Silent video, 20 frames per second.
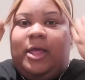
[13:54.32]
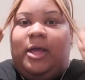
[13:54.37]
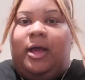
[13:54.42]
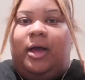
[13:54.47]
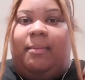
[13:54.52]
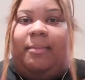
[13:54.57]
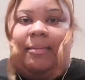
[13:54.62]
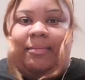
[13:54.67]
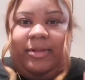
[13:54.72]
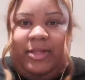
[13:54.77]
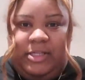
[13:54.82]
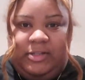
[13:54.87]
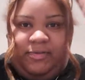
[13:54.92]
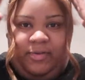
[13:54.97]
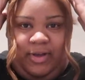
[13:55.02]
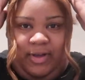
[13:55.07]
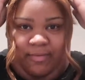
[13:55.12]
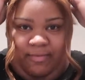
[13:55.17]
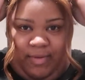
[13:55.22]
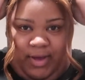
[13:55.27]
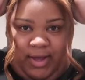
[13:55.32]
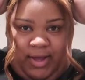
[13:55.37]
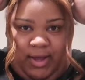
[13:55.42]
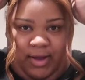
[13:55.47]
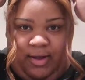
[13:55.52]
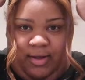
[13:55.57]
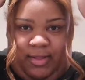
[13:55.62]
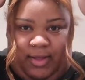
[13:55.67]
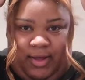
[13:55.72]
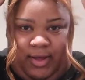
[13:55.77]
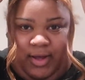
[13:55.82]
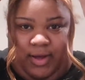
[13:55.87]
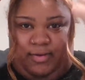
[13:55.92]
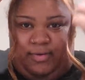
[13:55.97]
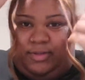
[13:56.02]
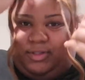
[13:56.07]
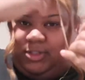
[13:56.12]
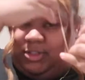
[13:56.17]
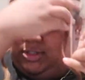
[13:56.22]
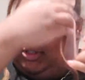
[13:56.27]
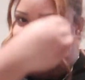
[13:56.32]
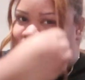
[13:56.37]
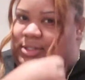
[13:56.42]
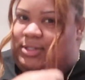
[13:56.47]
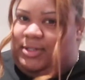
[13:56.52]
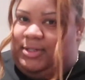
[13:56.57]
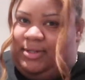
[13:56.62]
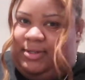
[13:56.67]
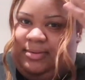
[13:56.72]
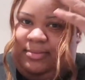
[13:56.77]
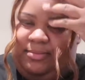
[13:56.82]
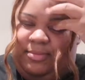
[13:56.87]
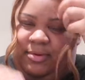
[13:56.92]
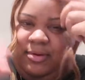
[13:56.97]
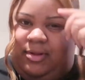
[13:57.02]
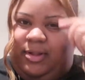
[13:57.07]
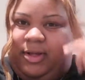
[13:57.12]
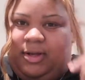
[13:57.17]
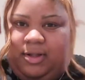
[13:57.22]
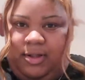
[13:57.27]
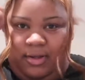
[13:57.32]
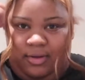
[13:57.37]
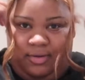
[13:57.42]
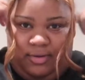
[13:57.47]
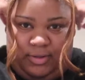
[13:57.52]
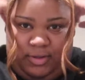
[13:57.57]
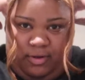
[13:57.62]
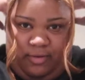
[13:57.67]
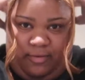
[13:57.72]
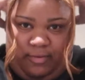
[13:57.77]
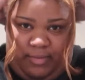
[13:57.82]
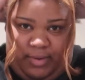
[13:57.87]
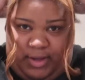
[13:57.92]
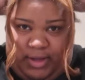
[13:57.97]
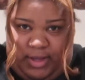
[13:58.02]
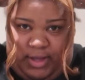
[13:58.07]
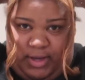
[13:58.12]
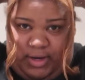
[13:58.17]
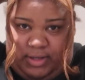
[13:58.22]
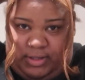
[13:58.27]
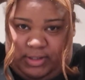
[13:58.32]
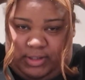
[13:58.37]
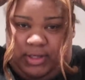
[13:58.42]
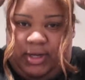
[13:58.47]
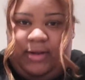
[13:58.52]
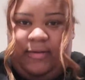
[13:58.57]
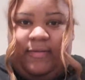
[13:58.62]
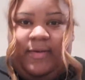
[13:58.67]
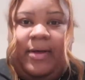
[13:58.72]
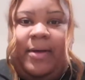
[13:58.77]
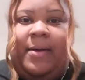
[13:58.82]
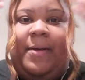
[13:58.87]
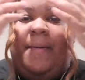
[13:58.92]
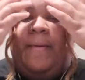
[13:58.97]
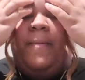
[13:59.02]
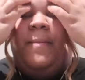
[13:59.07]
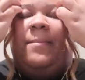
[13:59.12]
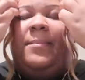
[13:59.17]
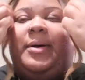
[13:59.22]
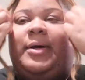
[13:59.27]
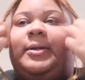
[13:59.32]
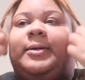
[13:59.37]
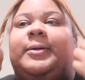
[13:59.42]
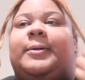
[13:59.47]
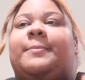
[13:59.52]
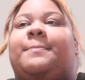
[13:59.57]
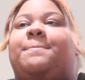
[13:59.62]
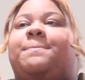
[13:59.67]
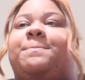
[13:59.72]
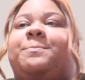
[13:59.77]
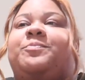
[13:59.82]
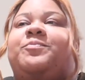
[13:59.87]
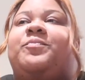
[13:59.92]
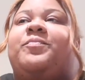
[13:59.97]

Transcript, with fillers: Um, and please forgive my hair. Like I was just pulling clothes over my head and stuff, but um.